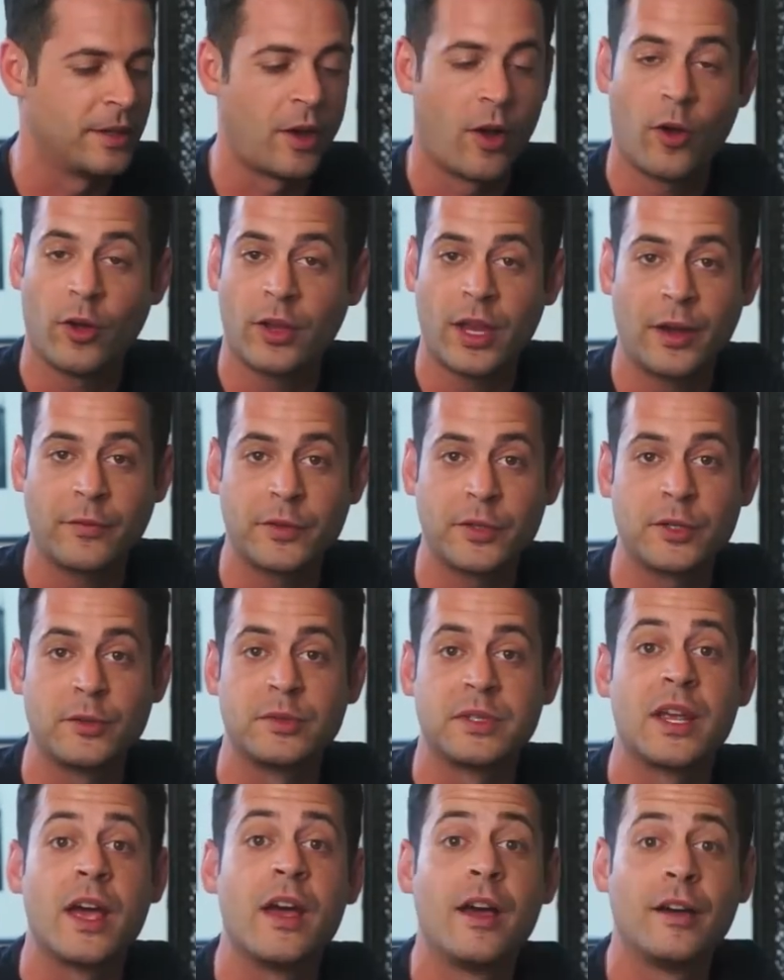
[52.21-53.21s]
All you have to
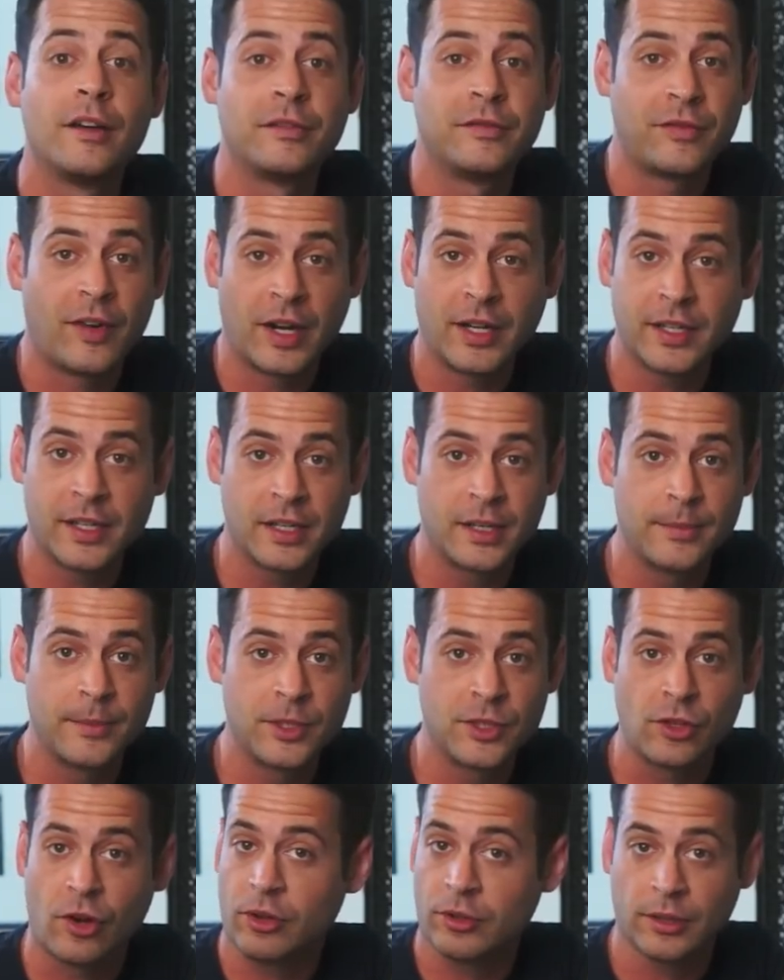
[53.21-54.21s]
do is find an
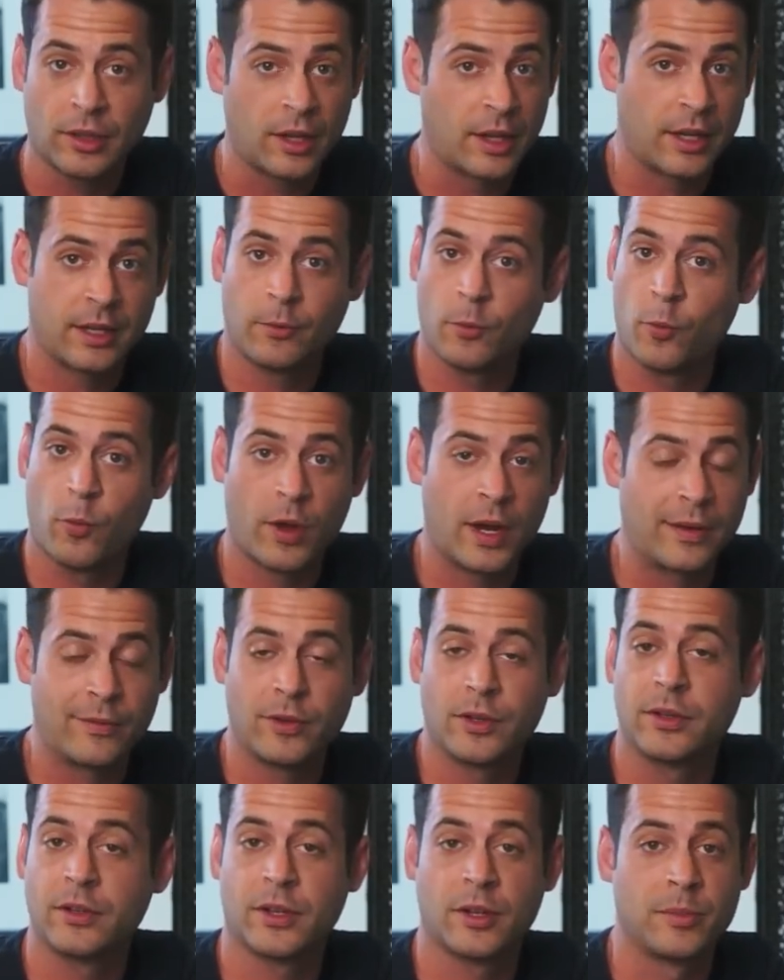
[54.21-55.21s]
image online,
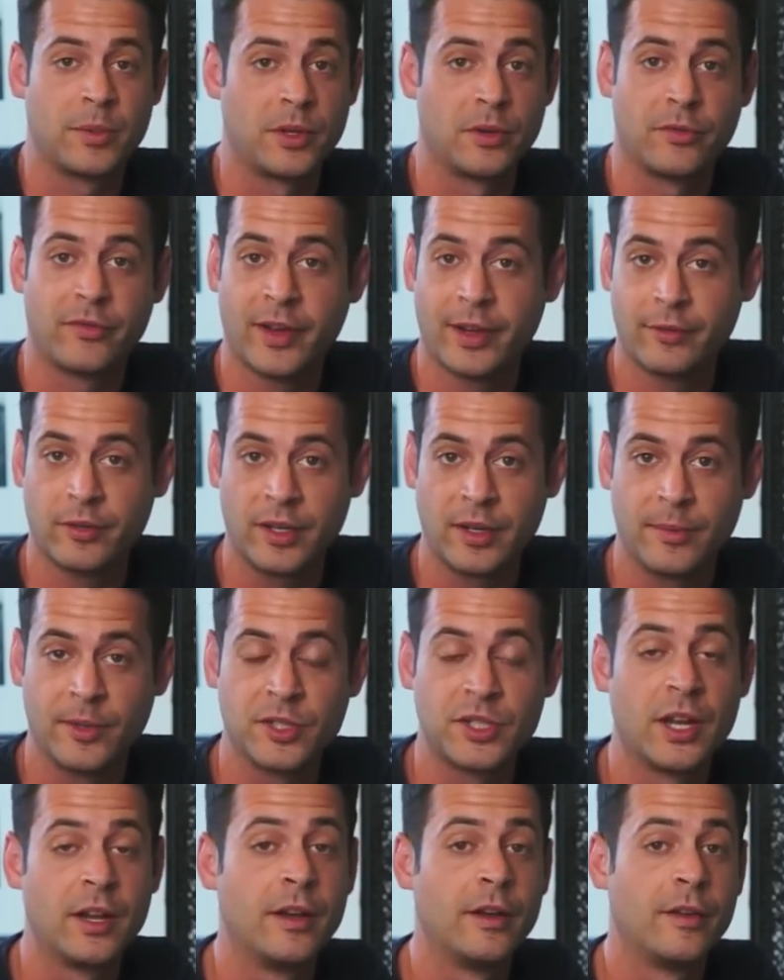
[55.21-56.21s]
whatever, it could be your favorite
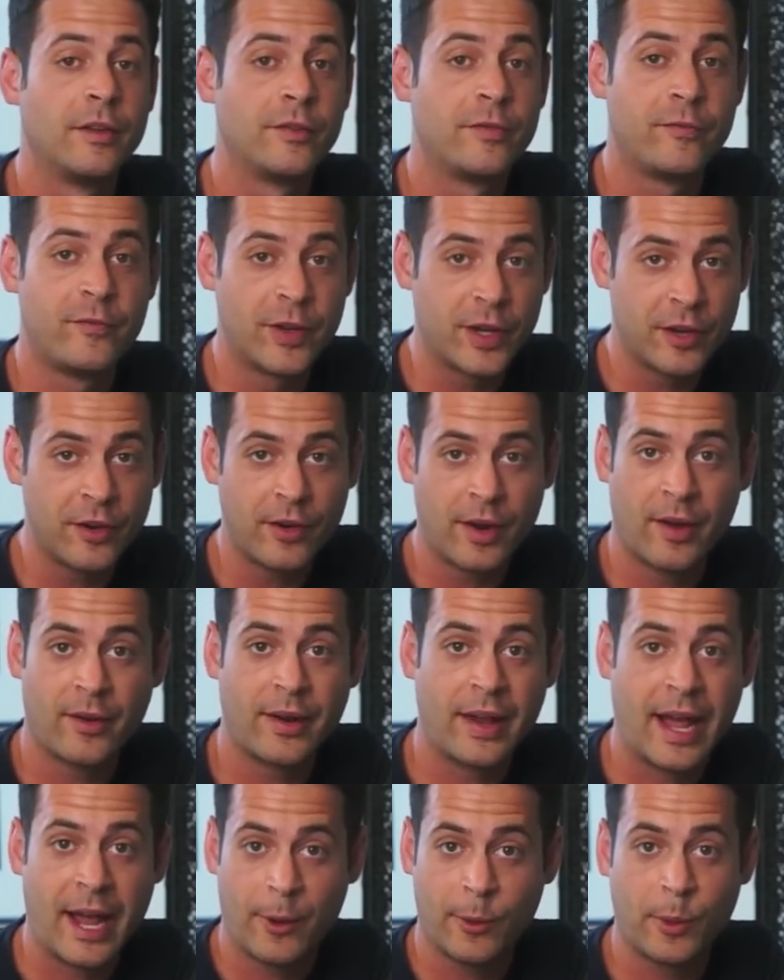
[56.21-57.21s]
image, figure
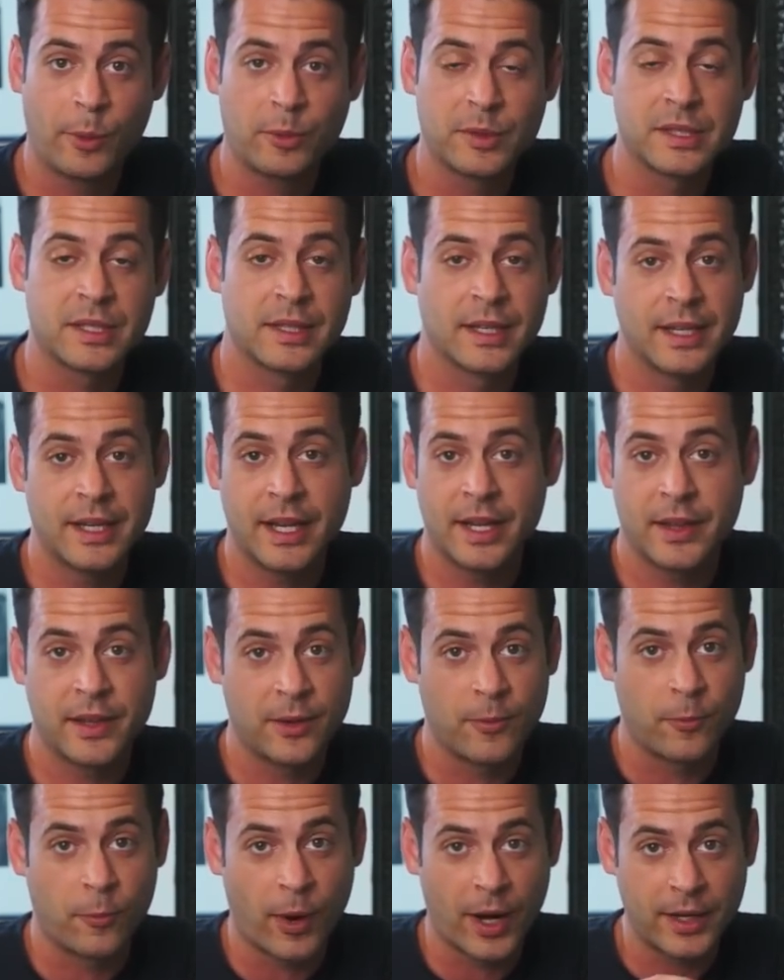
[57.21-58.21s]
out how it was lit and
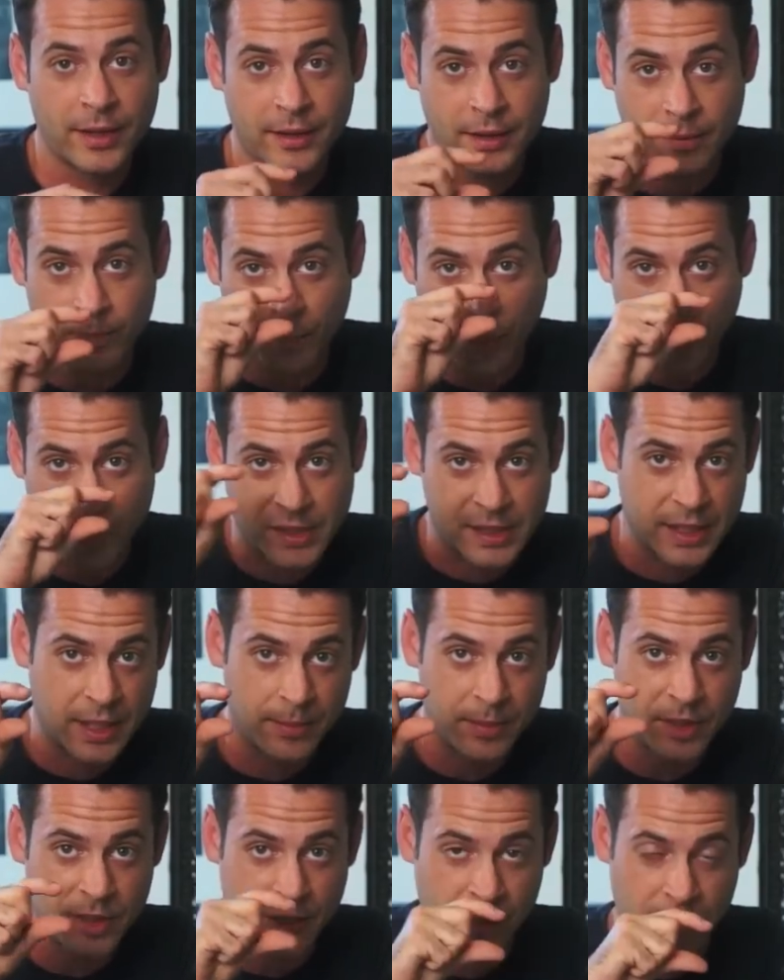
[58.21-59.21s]
then write post the
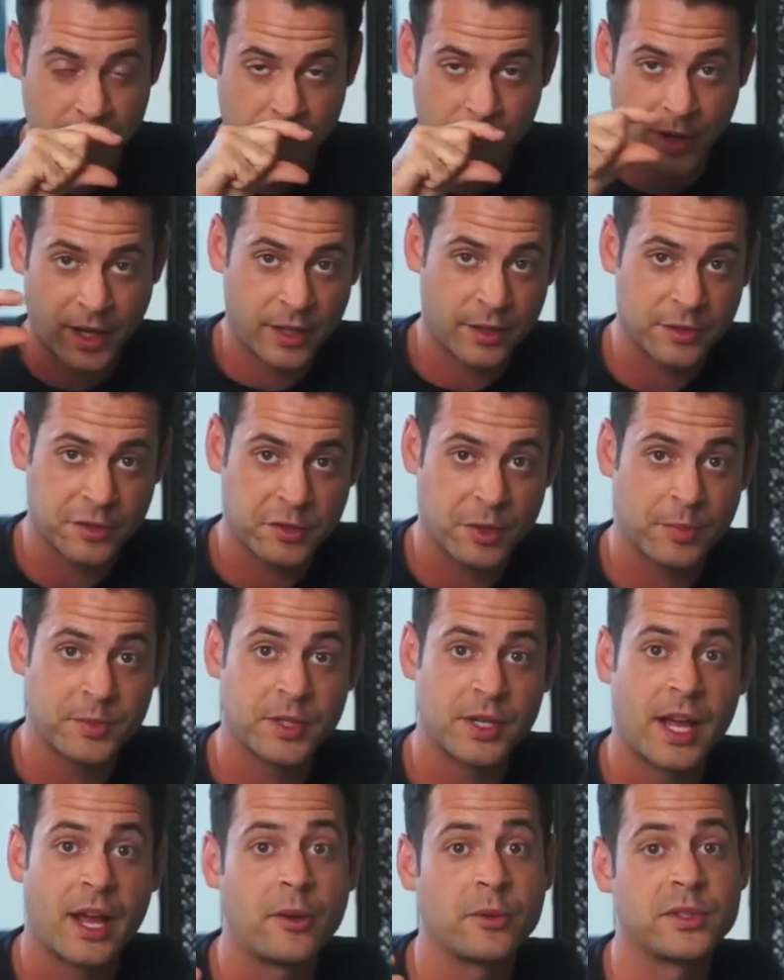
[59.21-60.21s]
image and then write a
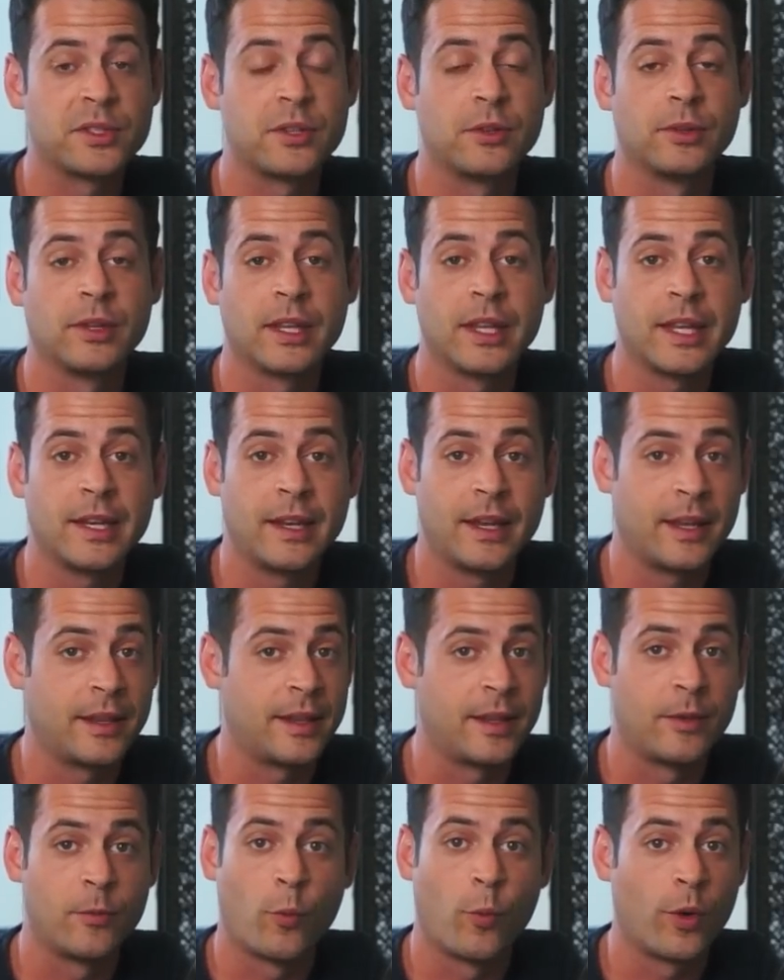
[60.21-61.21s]
description of how it's your lit
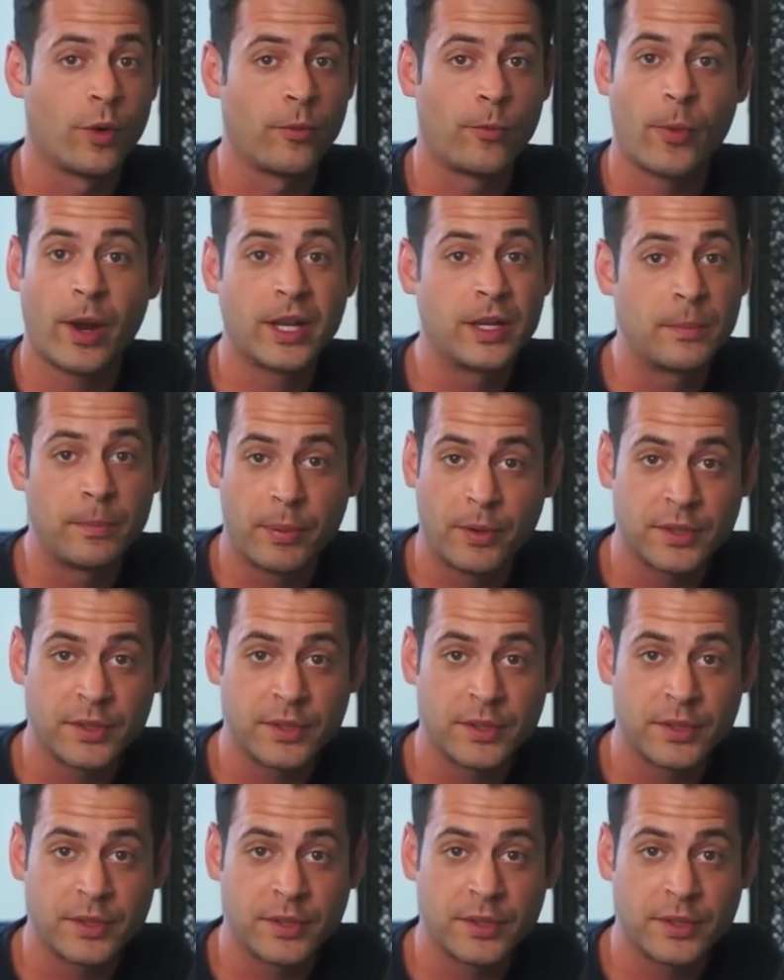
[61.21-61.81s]
and then one random